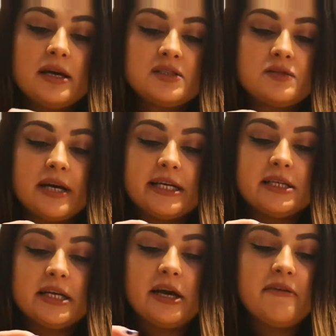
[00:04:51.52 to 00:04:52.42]
that's
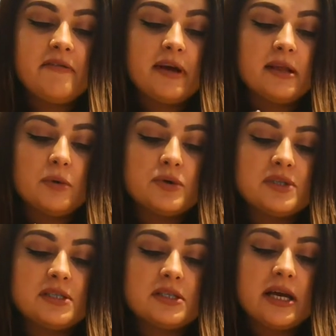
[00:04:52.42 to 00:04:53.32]
great. And I think that
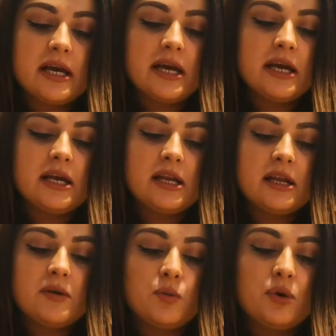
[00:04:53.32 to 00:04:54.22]
was
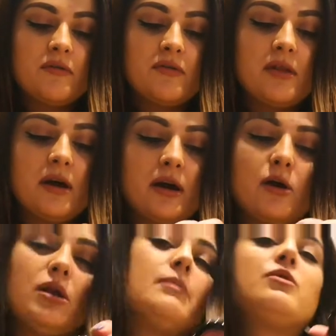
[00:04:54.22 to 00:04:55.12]
in one of the
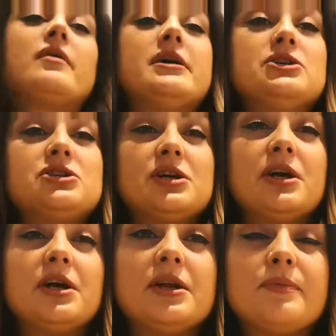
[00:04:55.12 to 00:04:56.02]

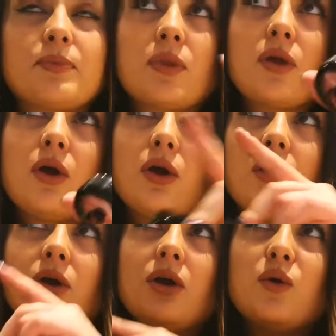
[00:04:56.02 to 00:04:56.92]
collaboration
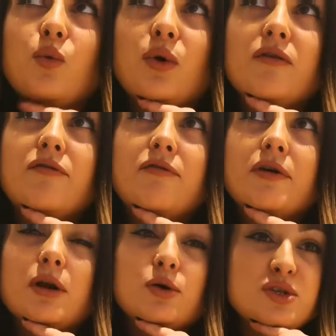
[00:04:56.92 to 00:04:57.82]
with
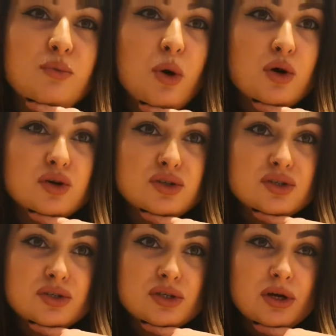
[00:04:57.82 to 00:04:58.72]

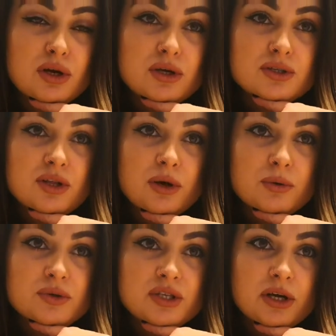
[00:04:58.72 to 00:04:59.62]
GLOSSYBOX. So
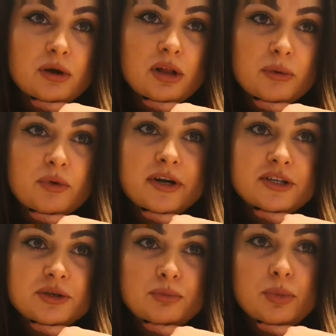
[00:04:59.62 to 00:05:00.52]
there was a
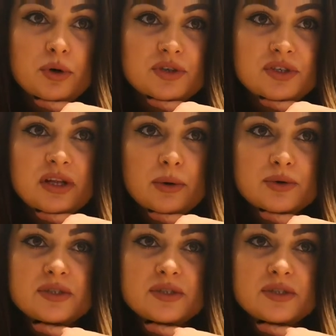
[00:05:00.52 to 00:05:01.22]
collaboration box that